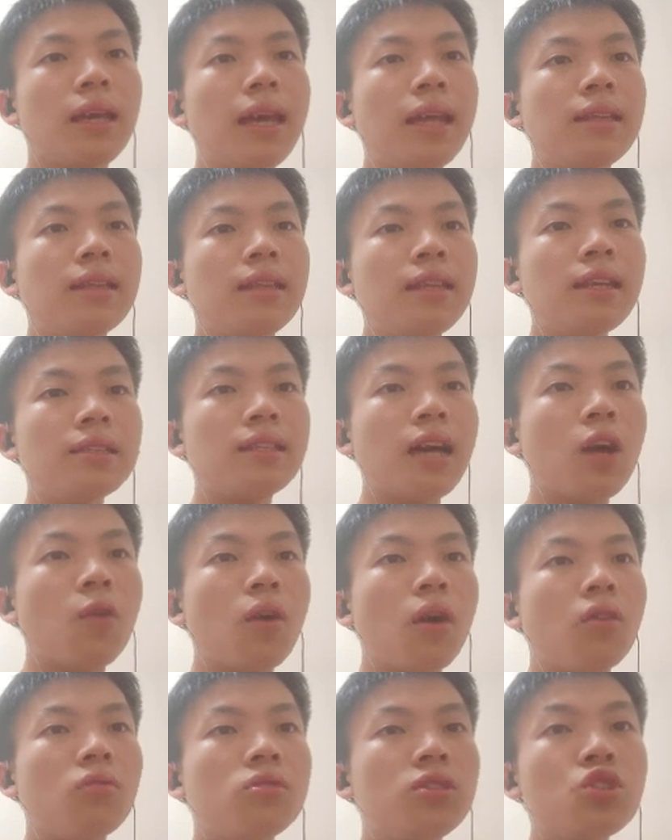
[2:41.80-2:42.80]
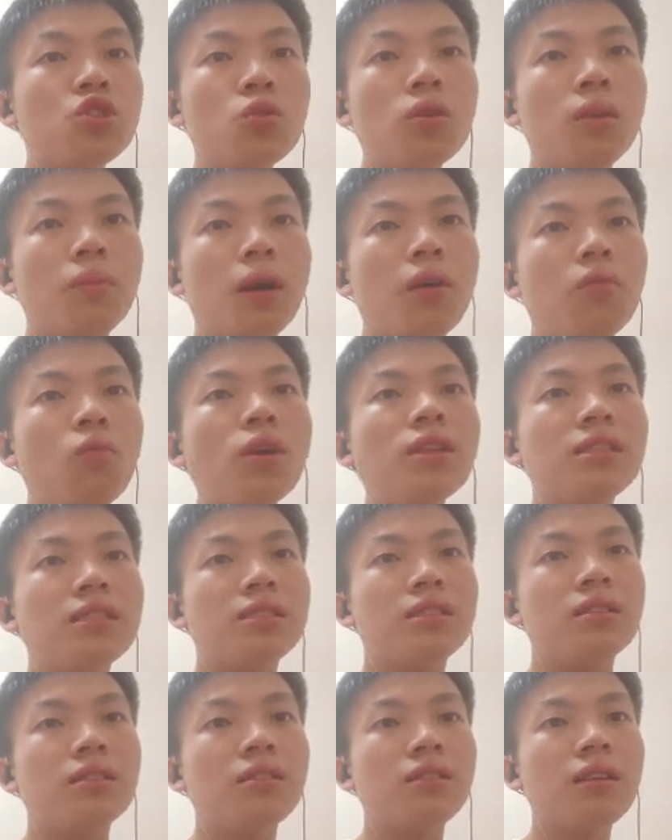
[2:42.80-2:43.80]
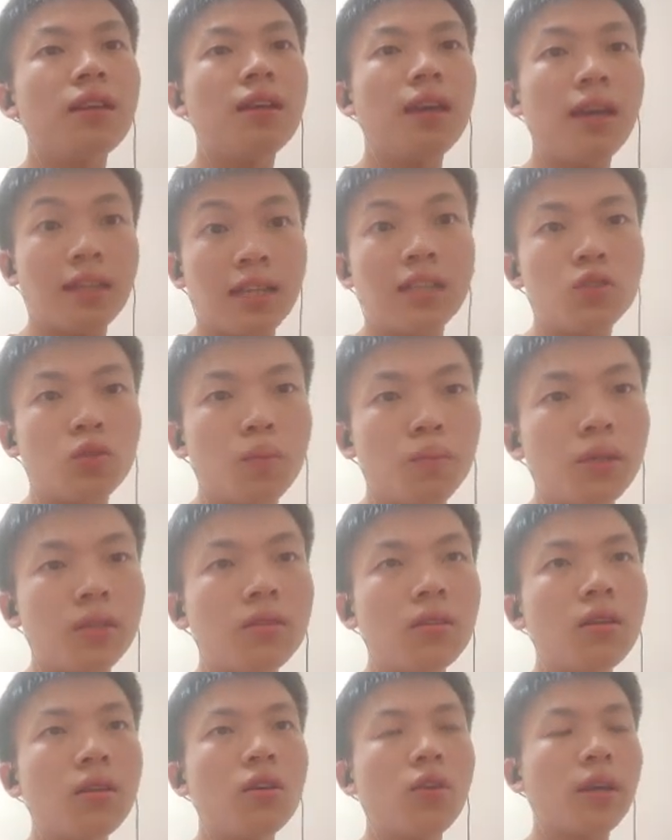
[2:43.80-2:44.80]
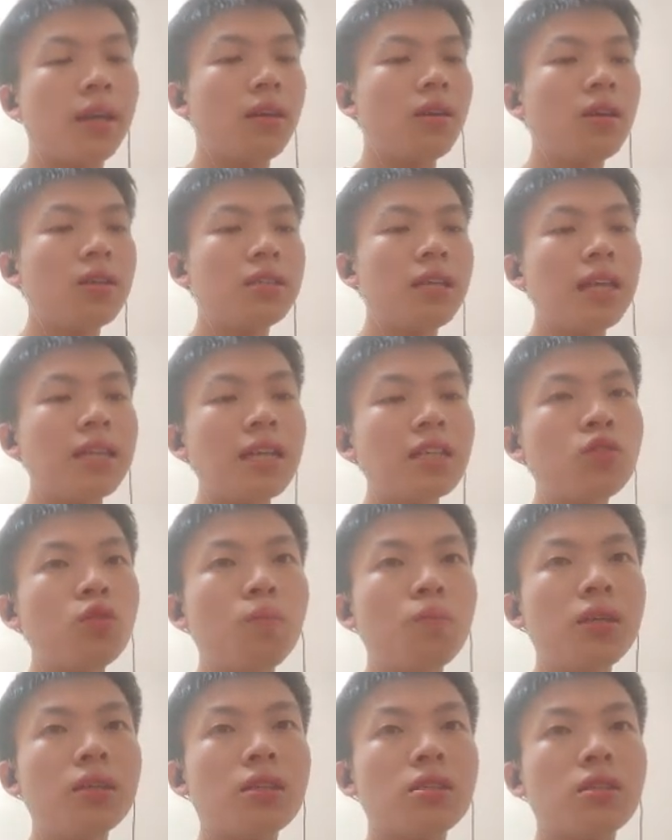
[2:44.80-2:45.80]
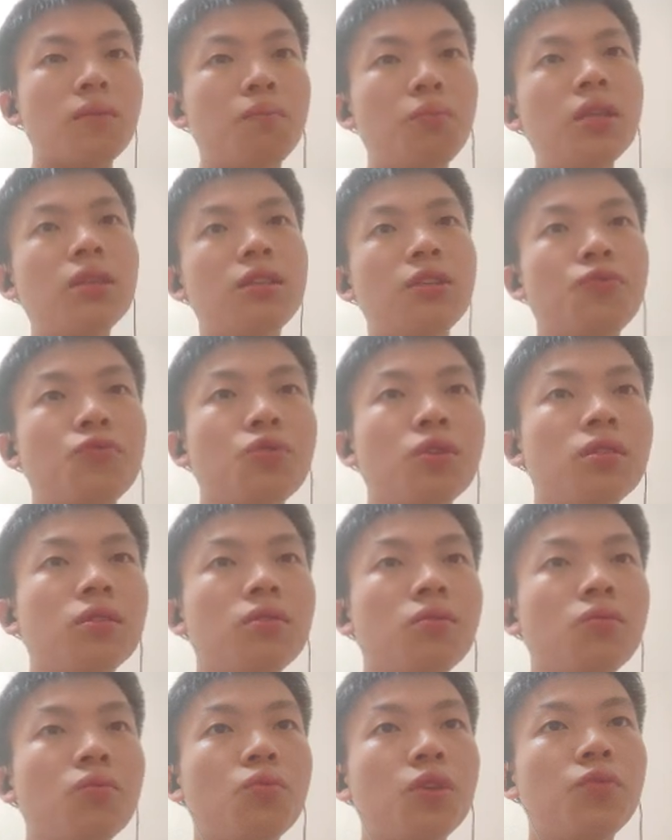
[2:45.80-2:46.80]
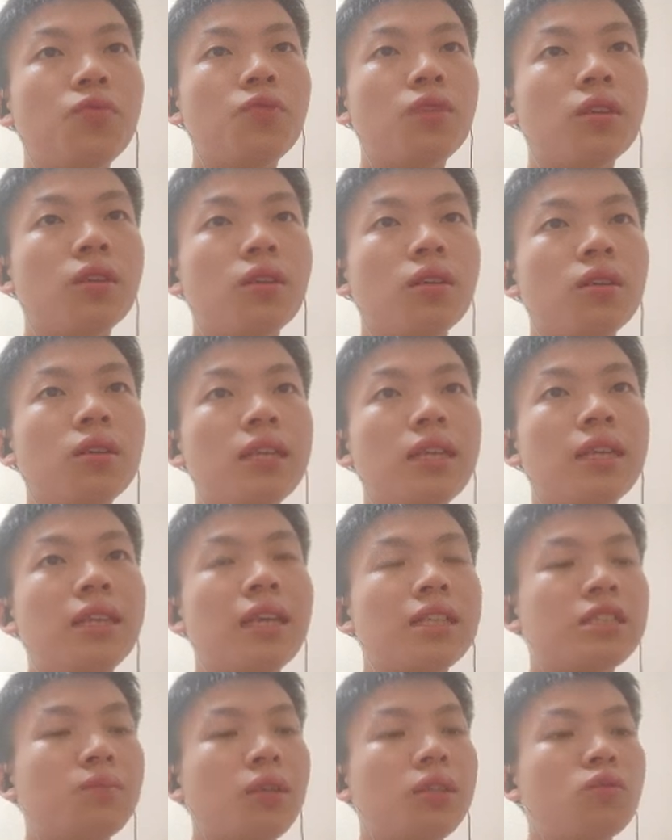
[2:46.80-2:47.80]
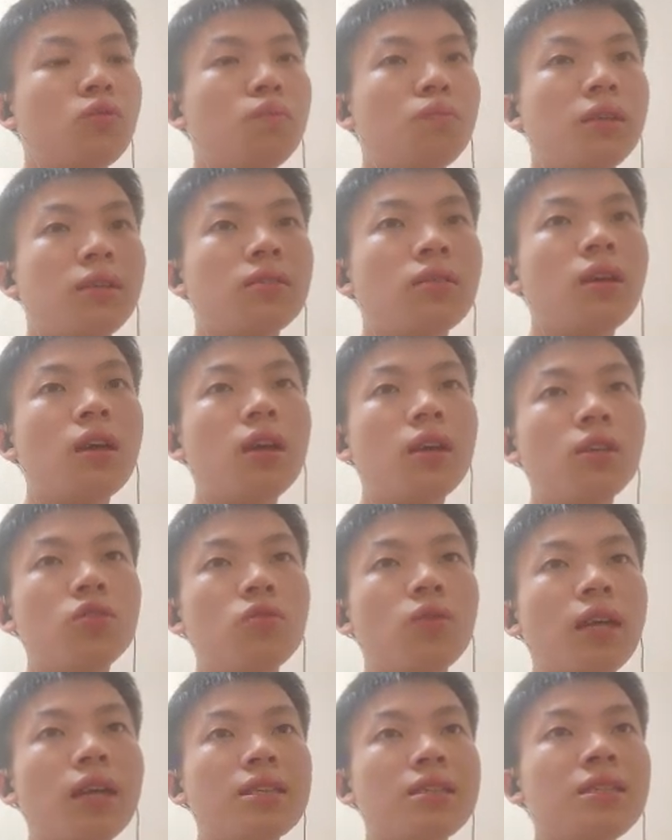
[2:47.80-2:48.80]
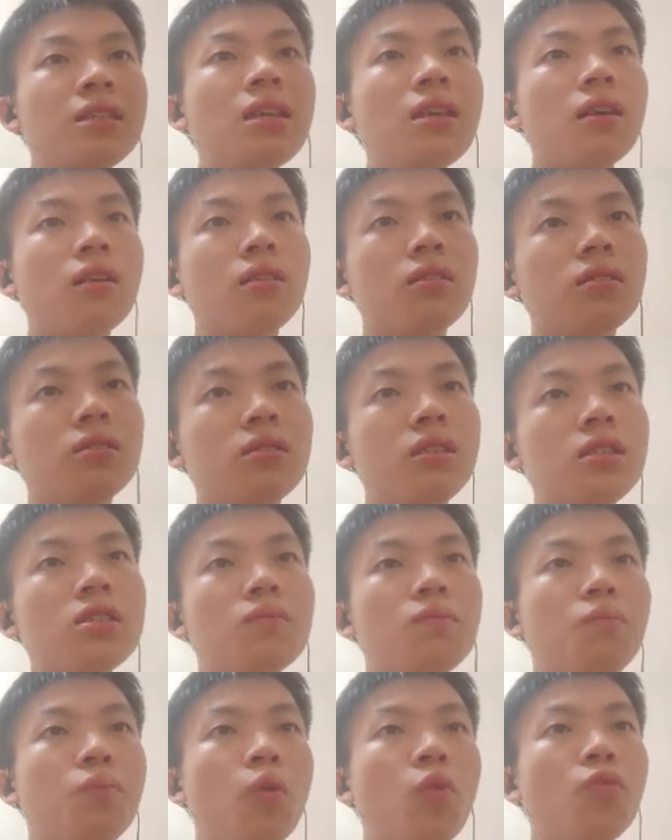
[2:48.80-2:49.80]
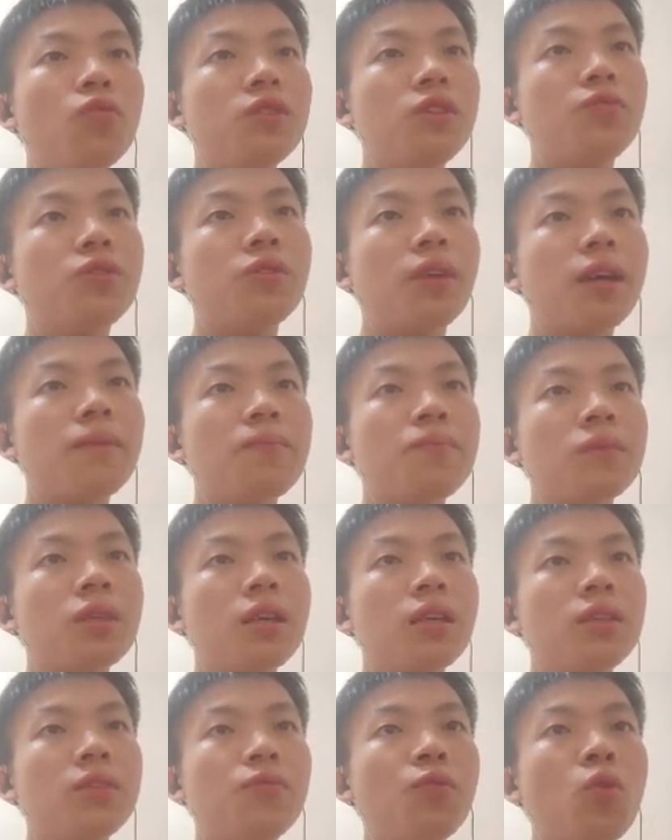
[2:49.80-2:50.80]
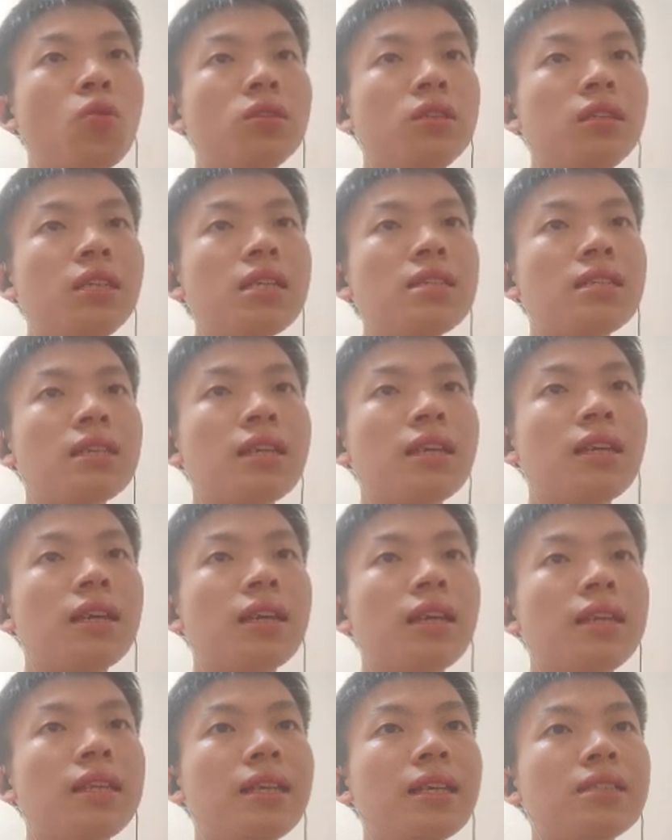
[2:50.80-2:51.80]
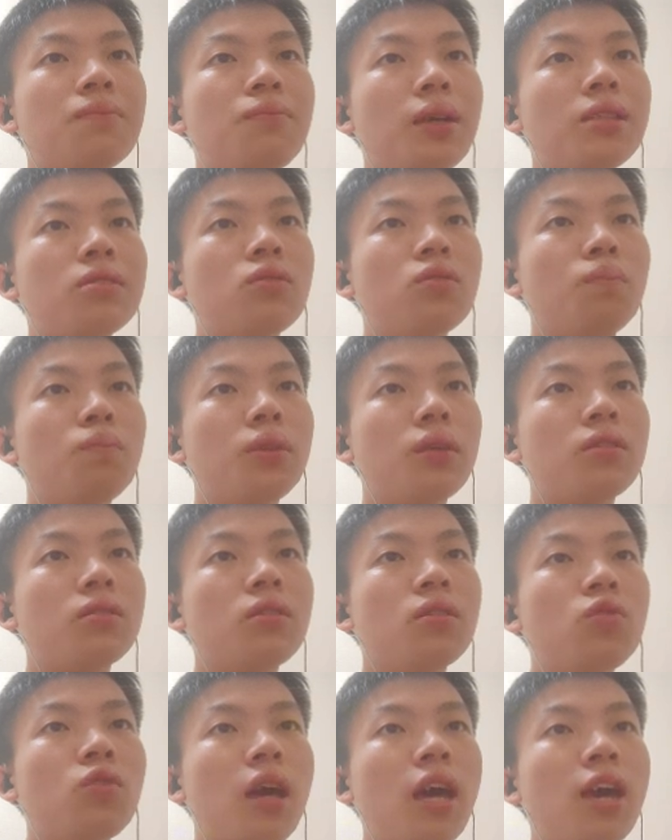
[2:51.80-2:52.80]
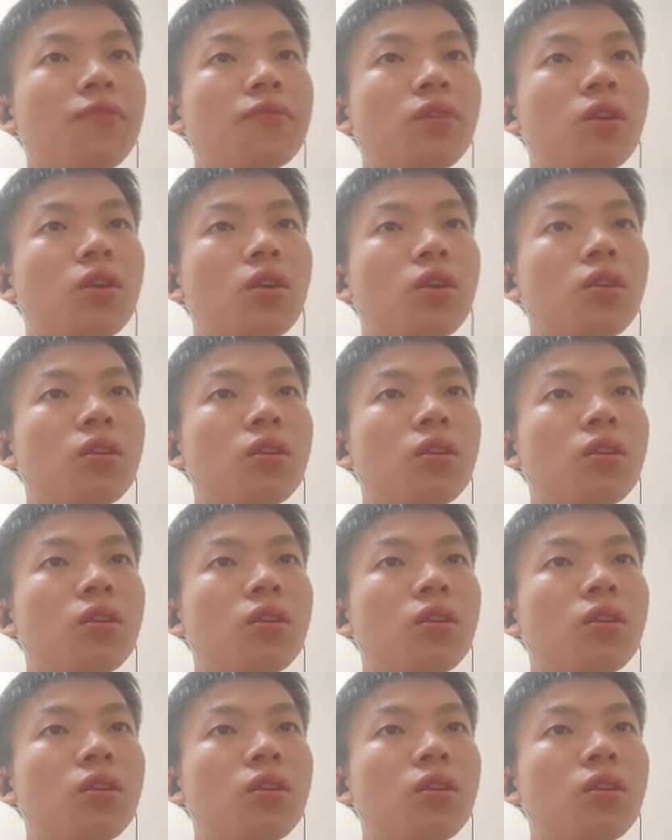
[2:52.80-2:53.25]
And the next I will teach you about what is the enhanced looping. Okay, so enhanced looping is a bit different with the index-based looping. You can see these both different, right? For this index-based looping, you have